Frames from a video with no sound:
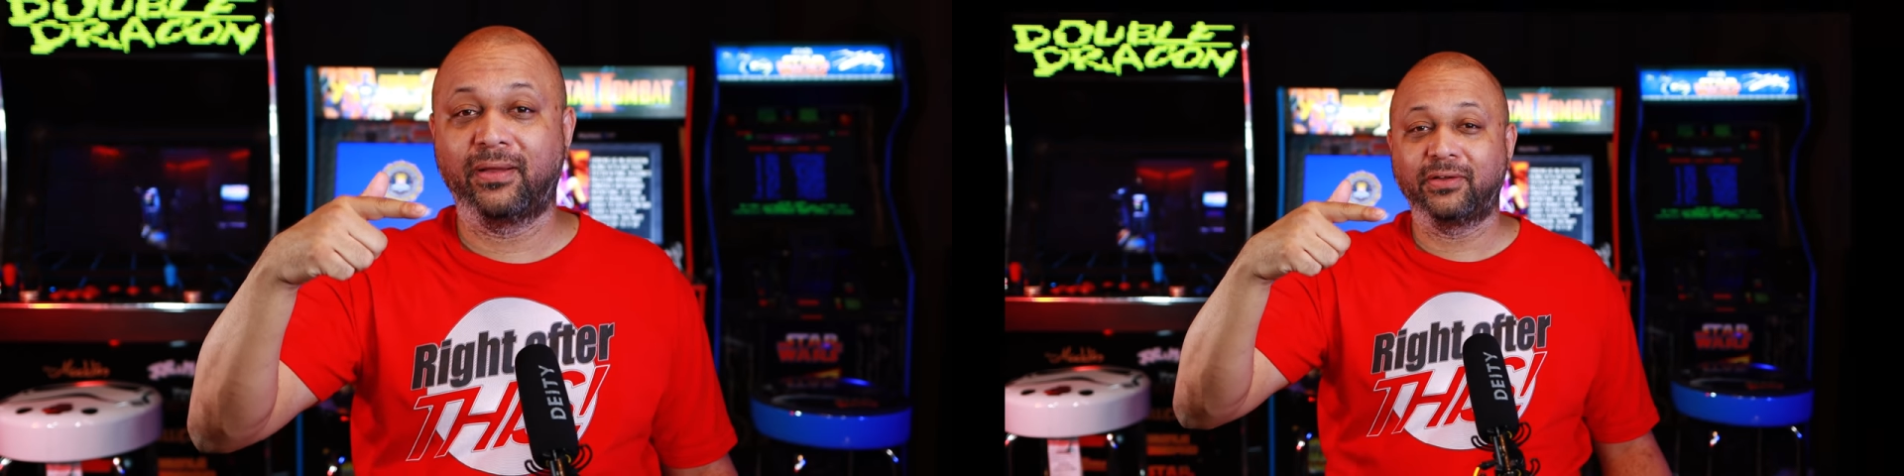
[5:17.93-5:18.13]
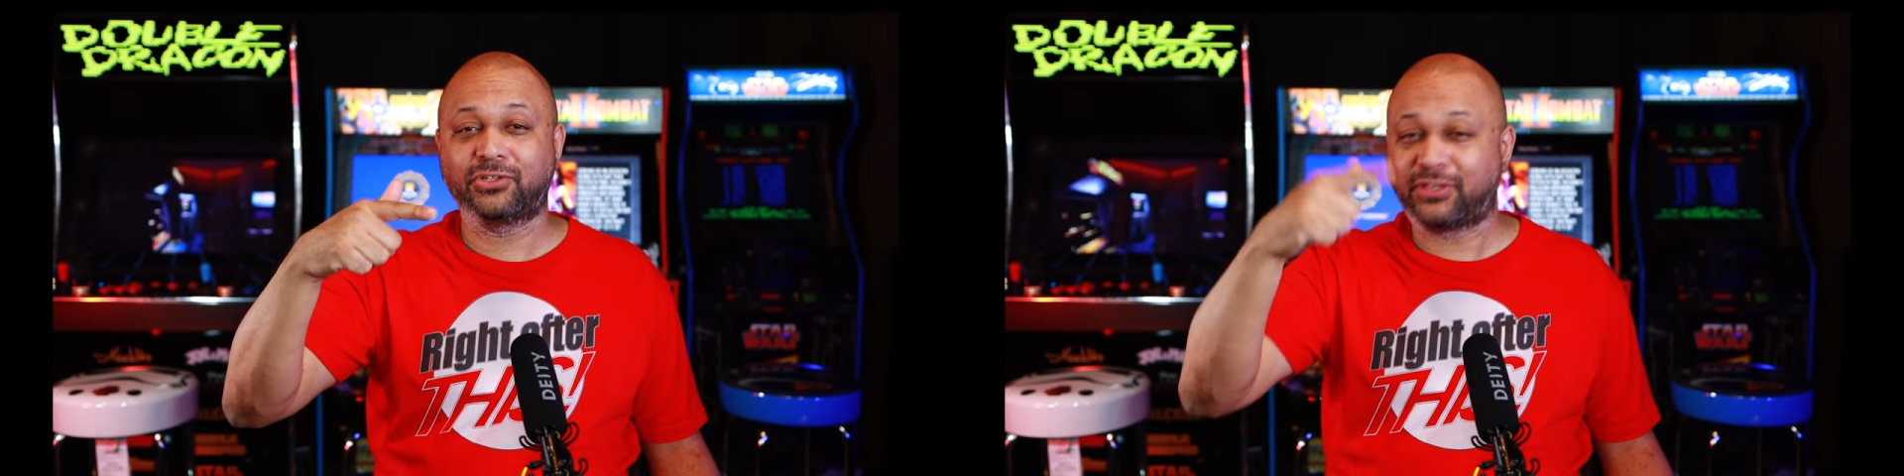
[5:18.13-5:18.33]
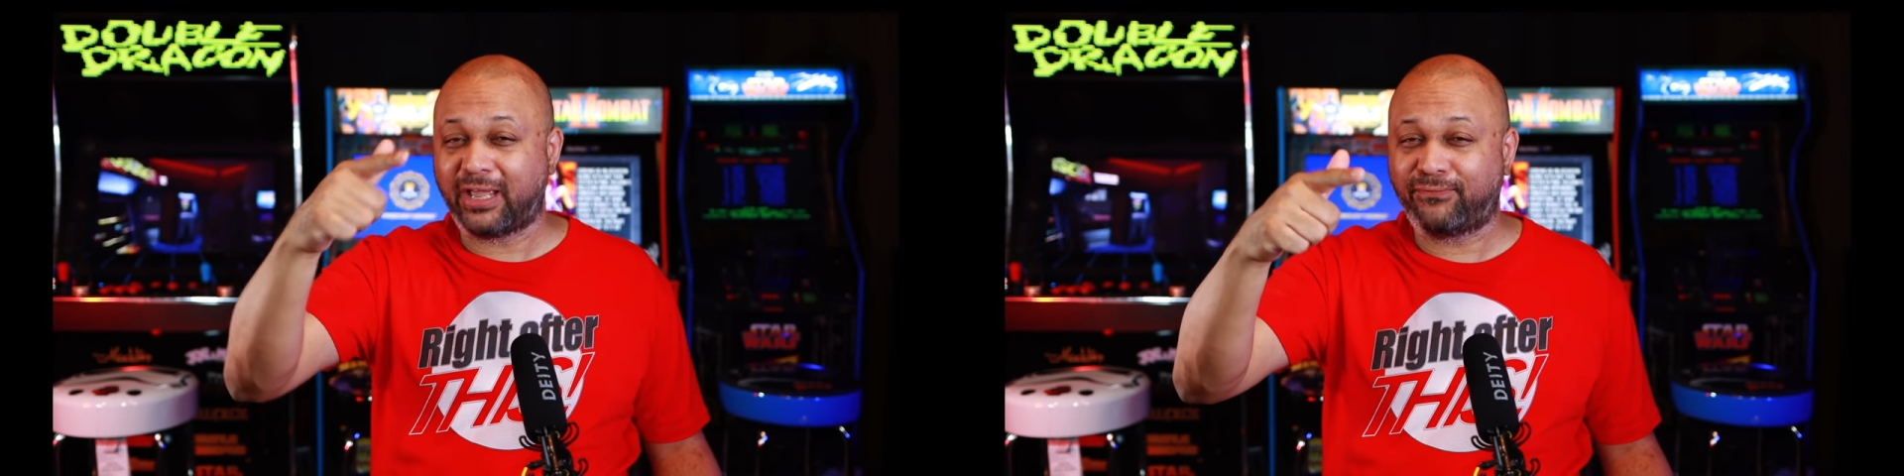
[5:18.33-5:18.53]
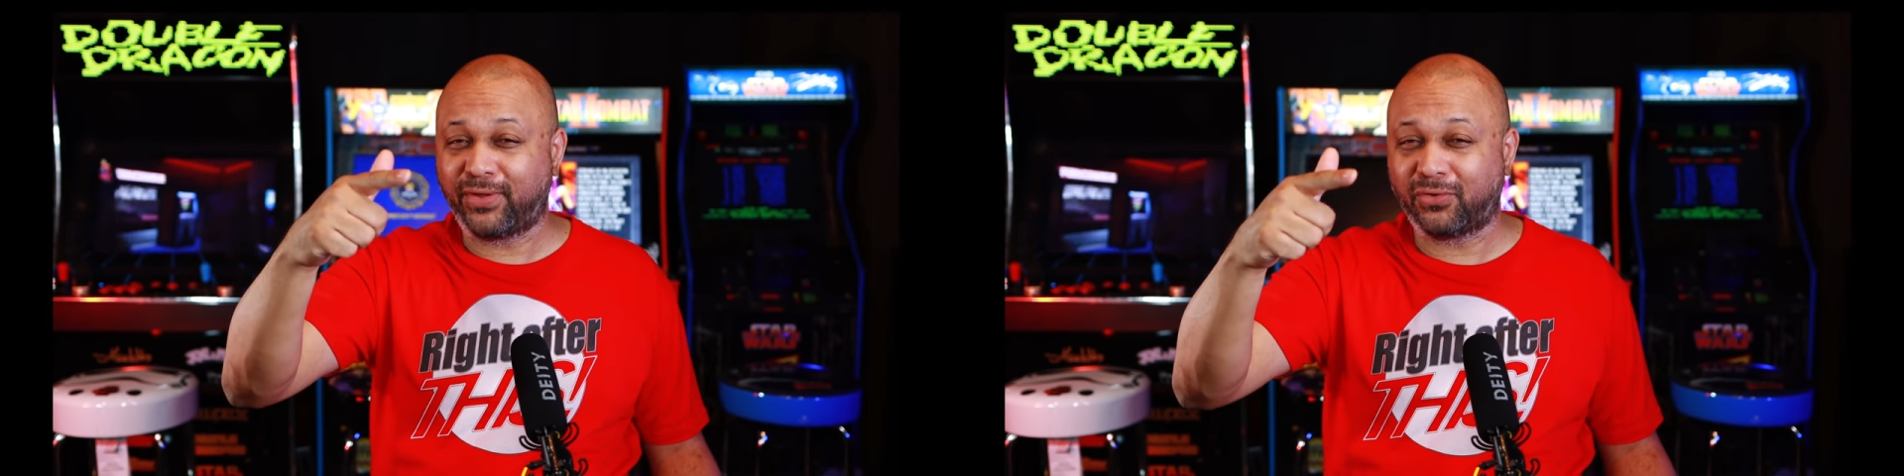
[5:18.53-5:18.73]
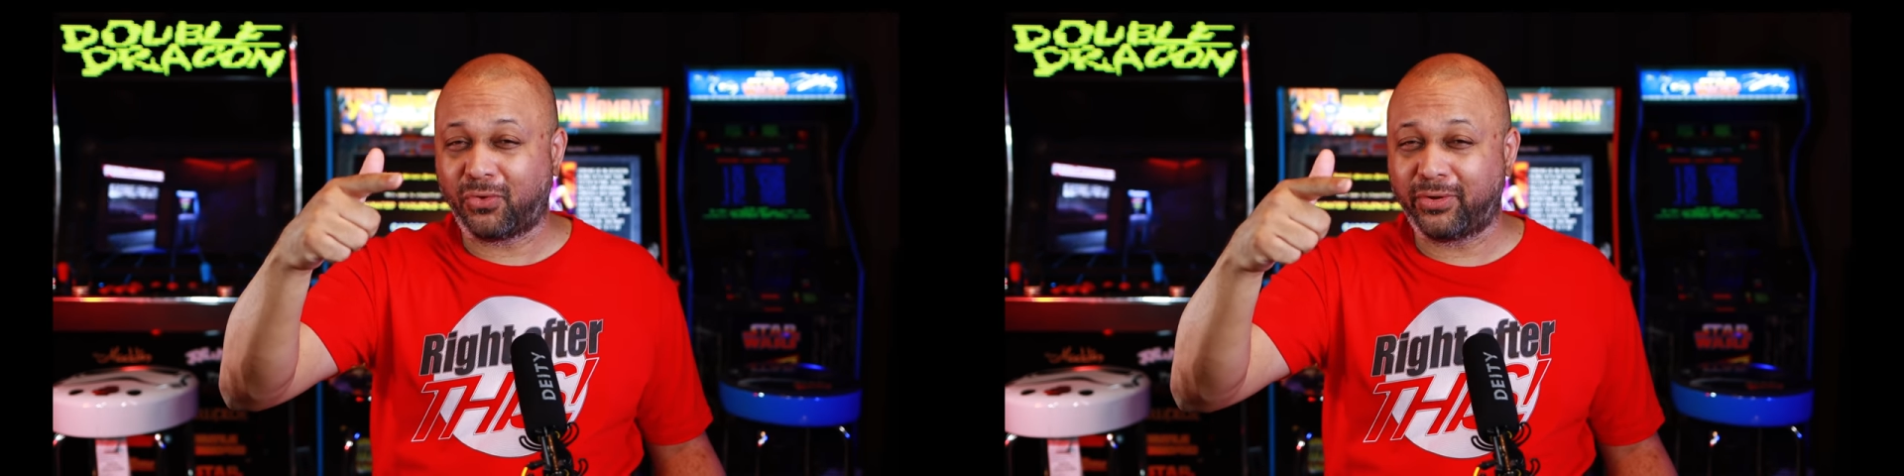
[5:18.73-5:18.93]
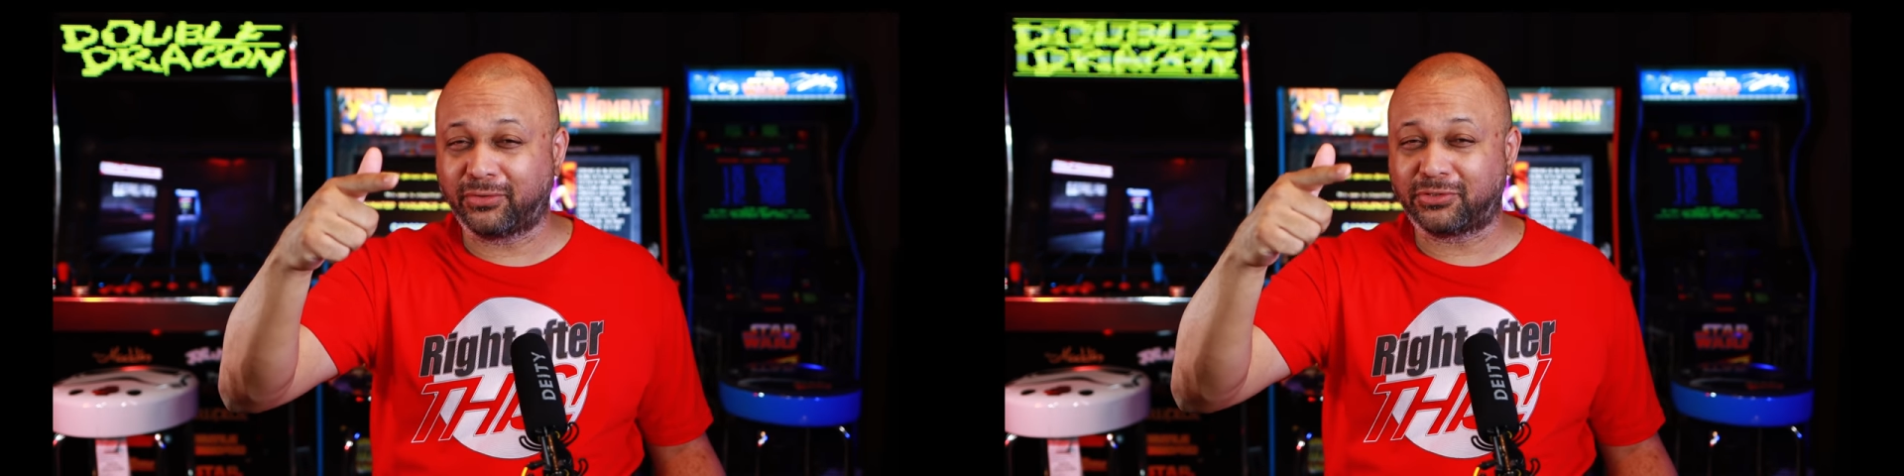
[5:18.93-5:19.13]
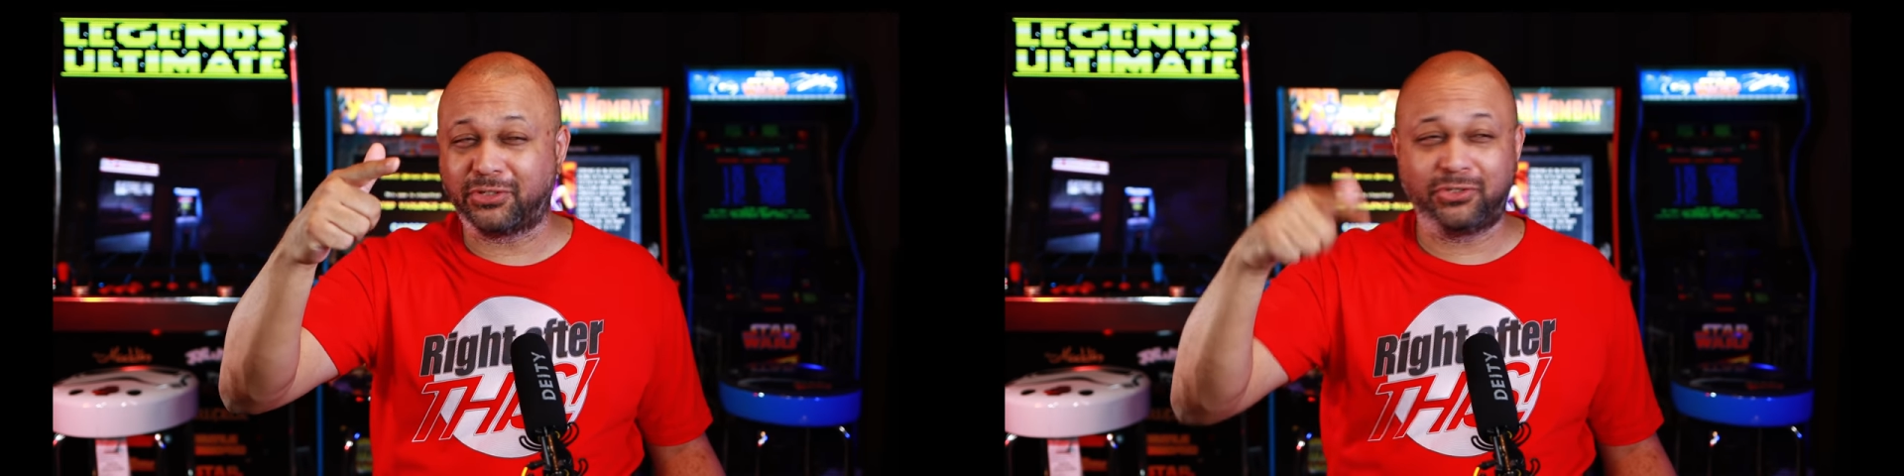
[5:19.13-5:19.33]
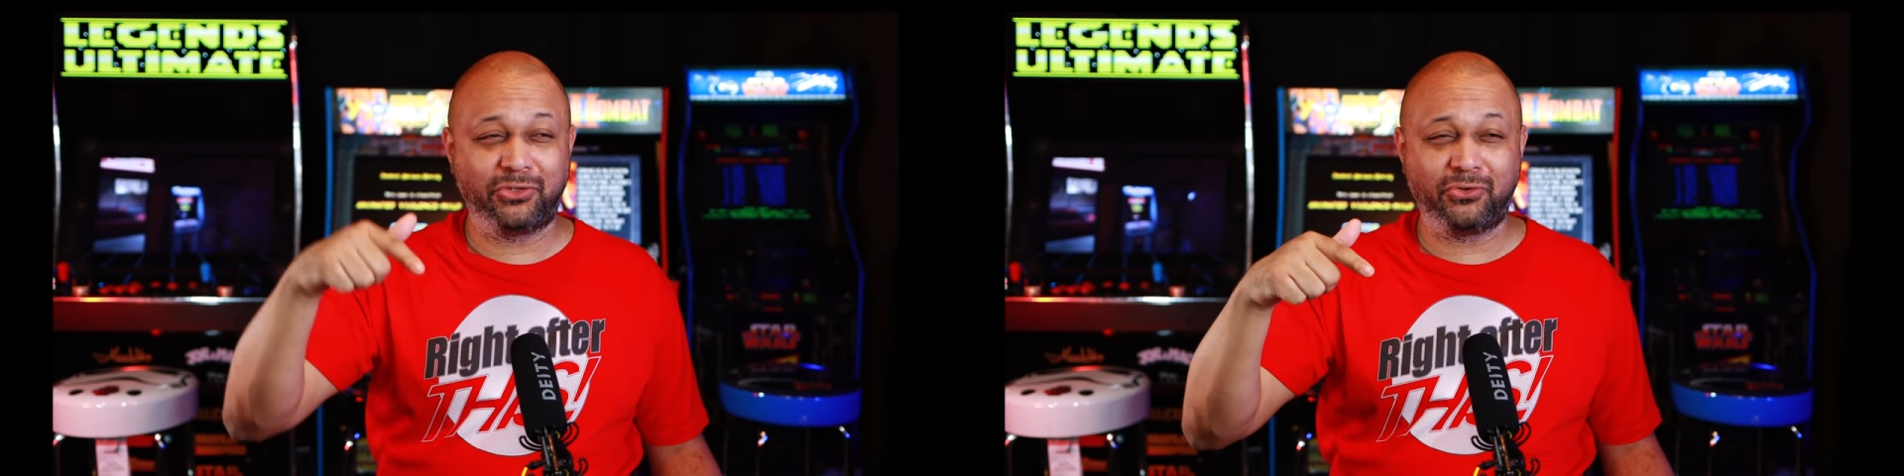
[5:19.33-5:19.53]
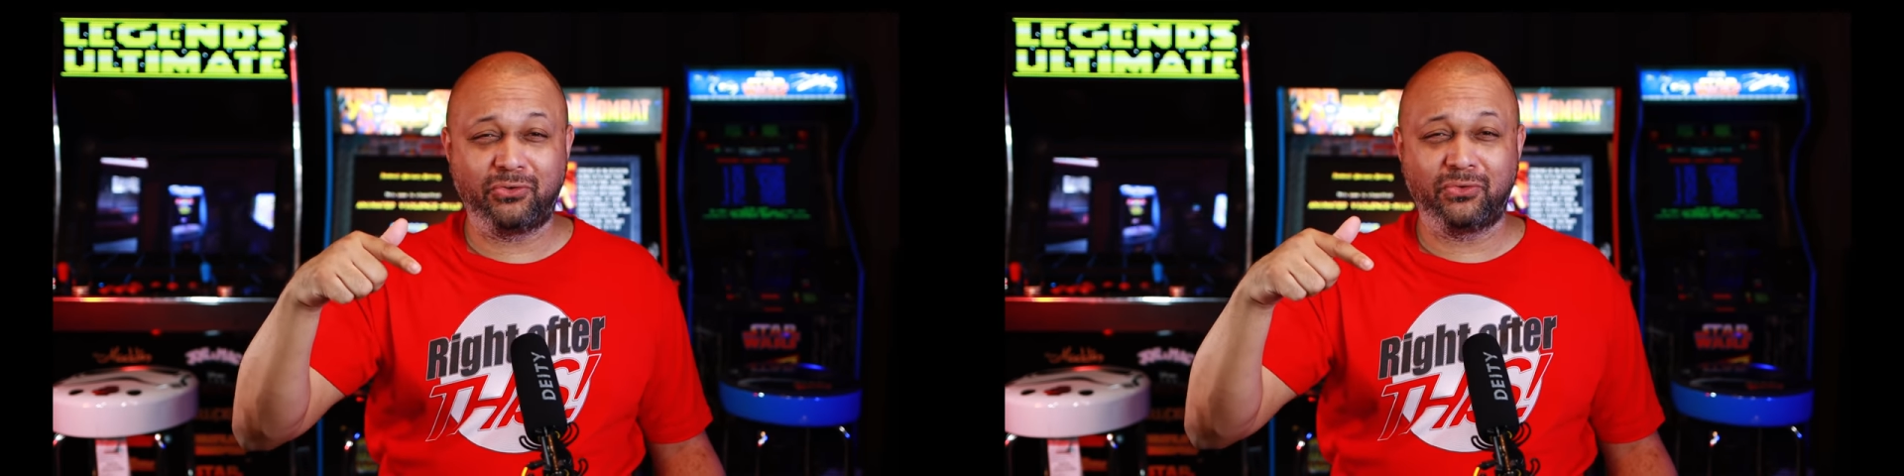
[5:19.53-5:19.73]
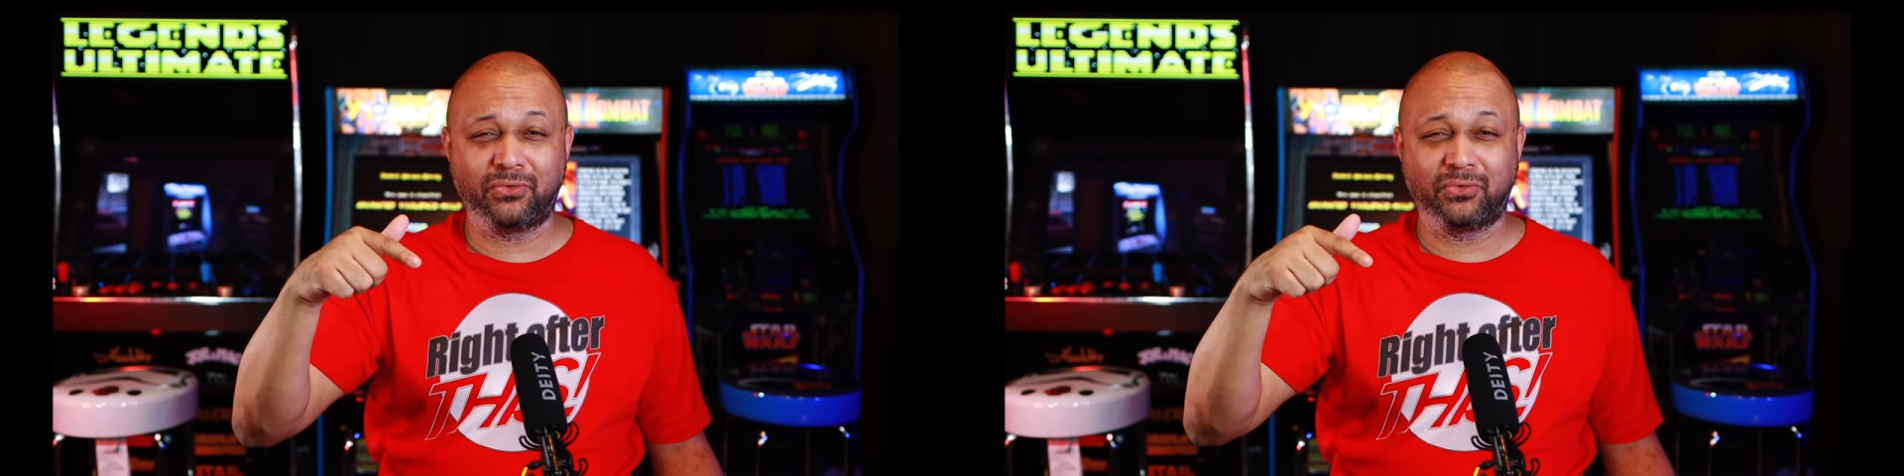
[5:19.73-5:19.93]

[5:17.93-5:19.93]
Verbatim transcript: Should they feel loyal to you?